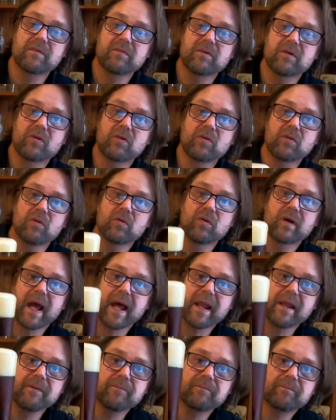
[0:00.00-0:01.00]
I'll give you a good look
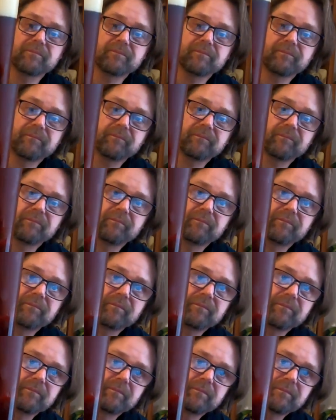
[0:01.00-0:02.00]
at it.
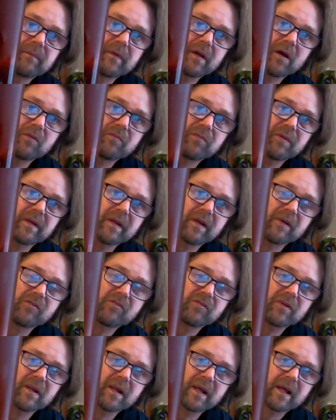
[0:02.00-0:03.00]
Hopefully you
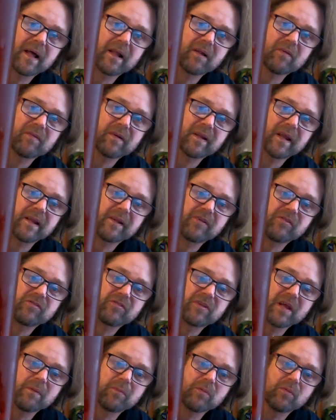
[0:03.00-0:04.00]
can see the color. It is
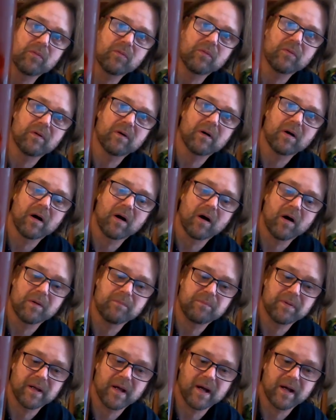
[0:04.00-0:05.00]
double
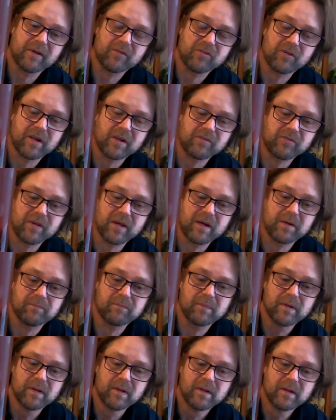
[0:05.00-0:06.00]
IPA. So that's
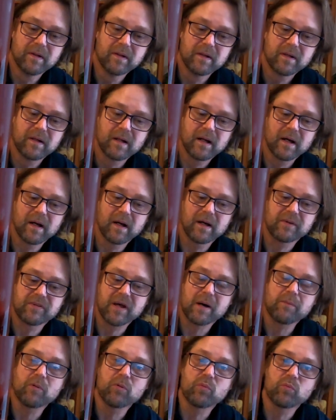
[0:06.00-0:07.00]
um, a
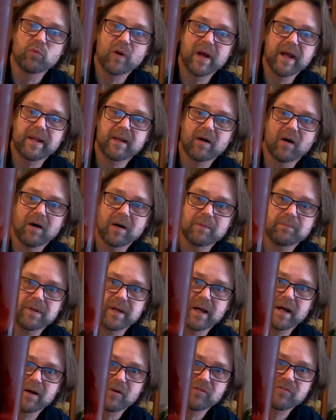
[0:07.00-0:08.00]
double red
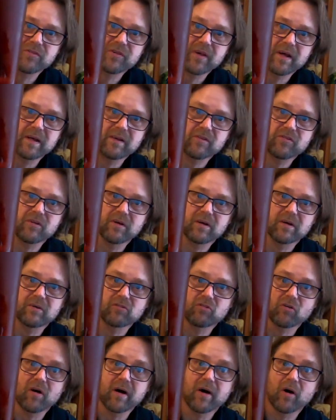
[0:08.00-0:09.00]
IPA. I'd say it's
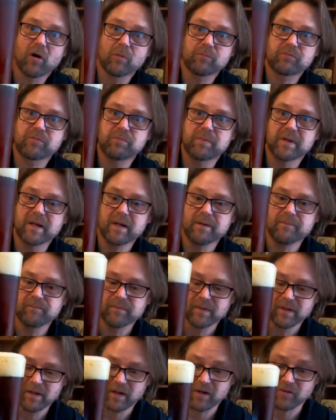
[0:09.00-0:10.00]
a dry hopped beer.
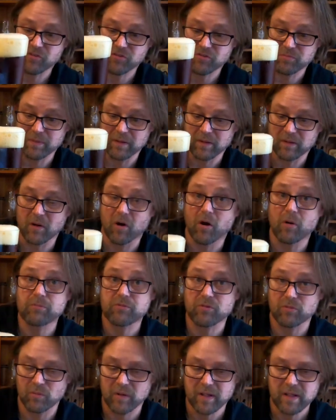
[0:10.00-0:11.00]
I can smell the
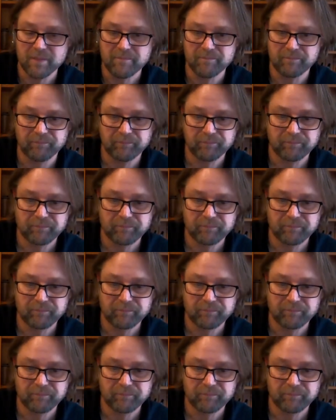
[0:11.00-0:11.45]
hops already.